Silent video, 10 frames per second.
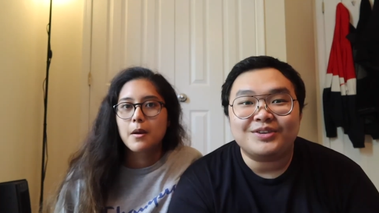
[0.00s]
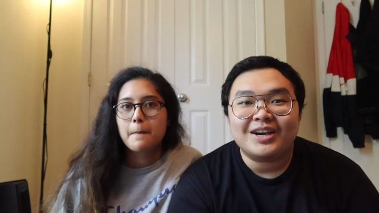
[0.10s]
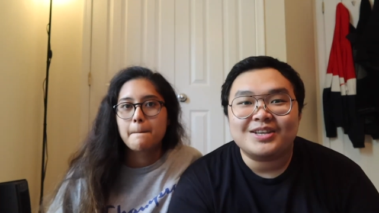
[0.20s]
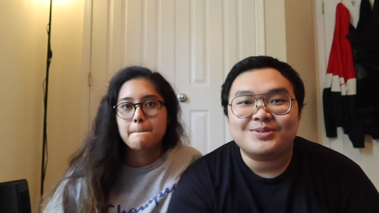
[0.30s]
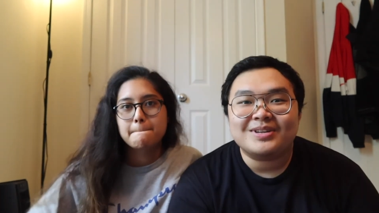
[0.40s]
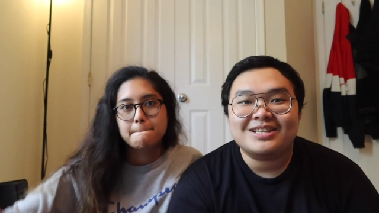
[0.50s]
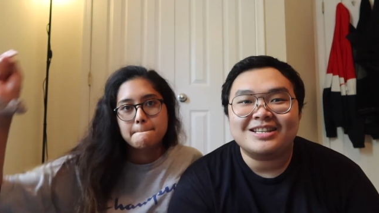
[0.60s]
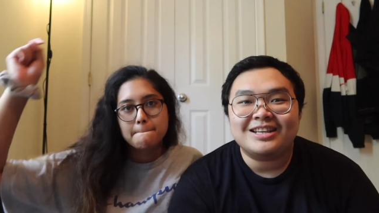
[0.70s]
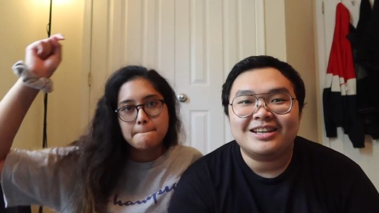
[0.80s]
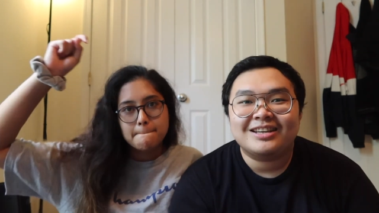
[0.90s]
Speaker 1: you guys want to
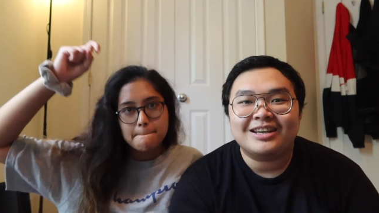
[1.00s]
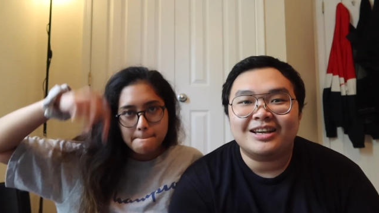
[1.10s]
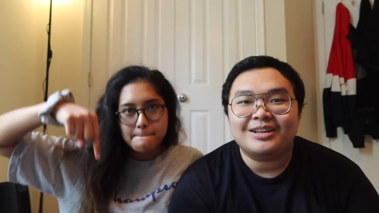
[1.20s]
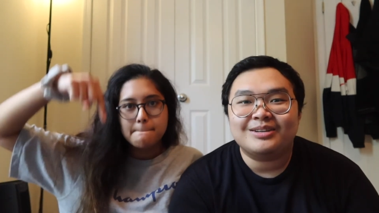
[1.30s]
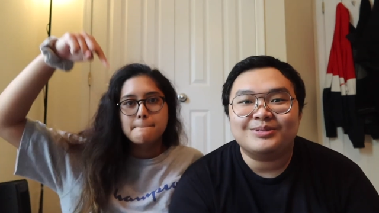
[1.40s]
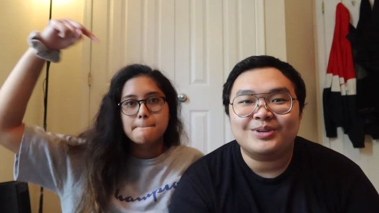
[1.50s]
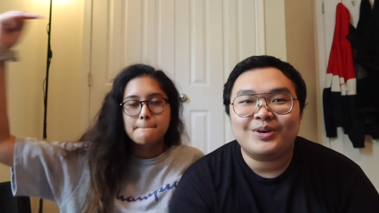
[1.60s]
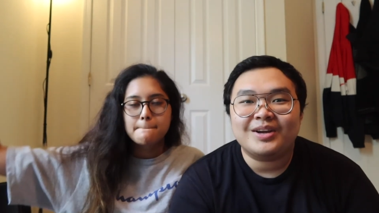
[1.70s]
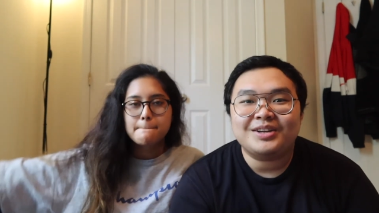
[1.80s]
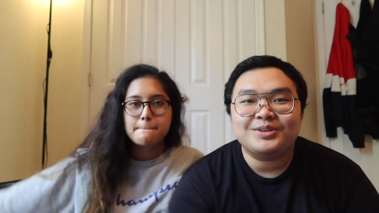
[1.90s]
see and we'll
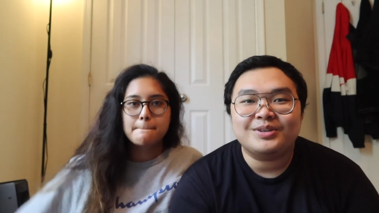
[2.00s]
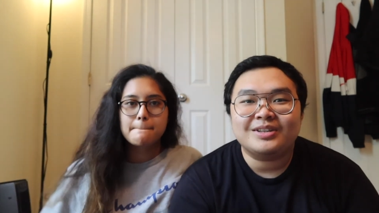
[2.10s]
go ahead and do